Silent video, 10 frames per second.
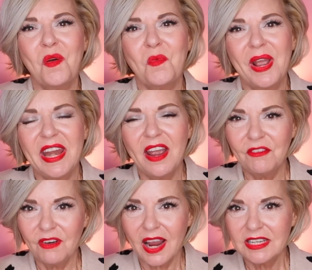
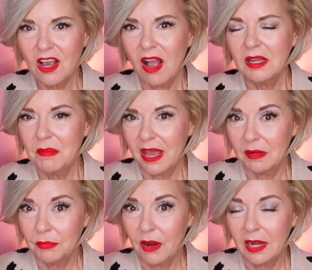Whenever I talk about
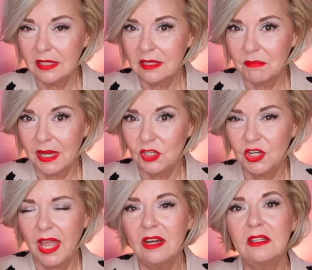a product on my
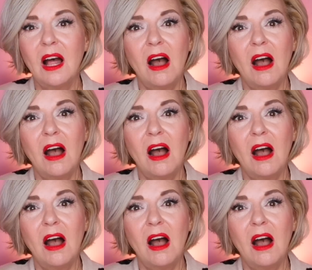channel,